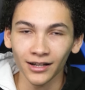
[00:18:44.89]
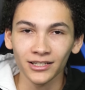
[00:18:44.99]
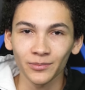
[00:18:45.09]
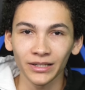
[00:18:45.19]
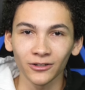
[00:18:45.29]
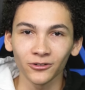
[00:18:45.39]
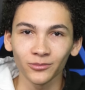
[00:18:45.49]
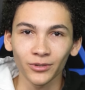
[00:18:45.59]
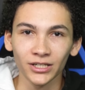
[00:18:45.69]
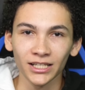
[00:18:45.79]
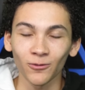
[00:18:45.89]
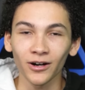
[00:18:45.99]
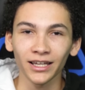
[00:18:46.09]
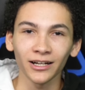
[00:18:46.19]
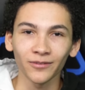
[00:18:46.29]
and not just be an old person
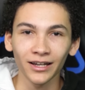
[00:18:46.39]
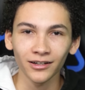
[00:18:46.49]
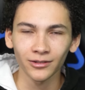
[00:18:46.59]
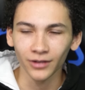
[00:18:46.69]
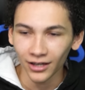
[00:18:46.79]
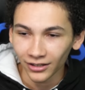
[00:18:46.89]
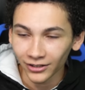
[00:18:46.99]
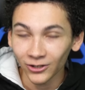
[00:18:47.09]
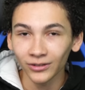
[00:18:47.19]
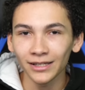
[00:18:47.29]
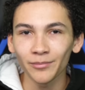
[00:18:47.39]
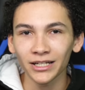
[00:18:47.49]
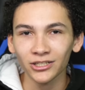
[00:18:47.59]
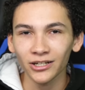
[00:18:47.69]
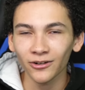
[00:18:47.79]
walking around and literally
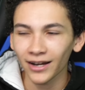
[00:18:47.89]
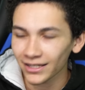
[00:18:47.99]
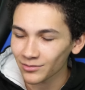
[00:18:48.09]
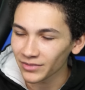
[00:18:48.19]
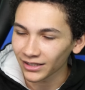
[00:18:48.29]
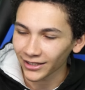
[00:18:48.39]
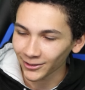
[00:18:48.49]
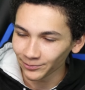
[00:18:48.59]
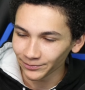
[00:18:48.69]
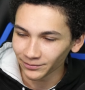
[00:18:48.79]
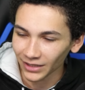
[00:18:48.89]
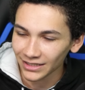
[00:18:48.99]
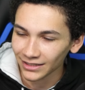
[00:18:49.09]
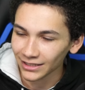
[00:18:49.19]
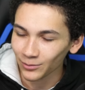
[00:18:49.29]
measuring grass and be like,
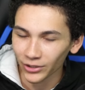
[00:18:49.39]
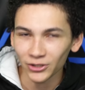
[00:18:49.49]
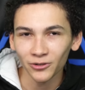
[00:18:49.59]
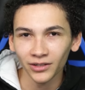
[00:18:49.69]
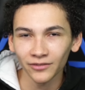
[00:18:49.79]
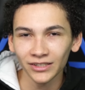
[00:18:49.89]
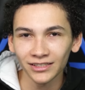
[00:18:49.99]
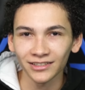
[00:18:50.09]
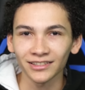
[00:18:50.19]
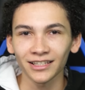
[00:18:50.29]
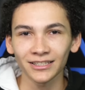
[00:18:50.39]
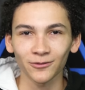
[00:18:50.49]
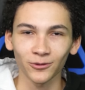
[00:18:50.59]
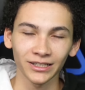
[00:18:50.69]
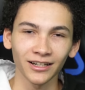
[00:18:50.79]
that's 6.25 inches.
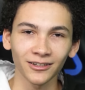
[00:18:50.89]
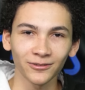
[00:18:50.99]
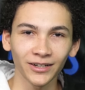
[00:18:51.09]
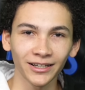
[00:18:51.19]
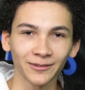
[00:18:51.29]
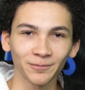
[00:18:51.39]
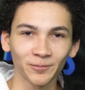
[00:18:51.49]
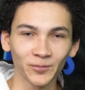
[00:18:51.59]
That's a $40 fine.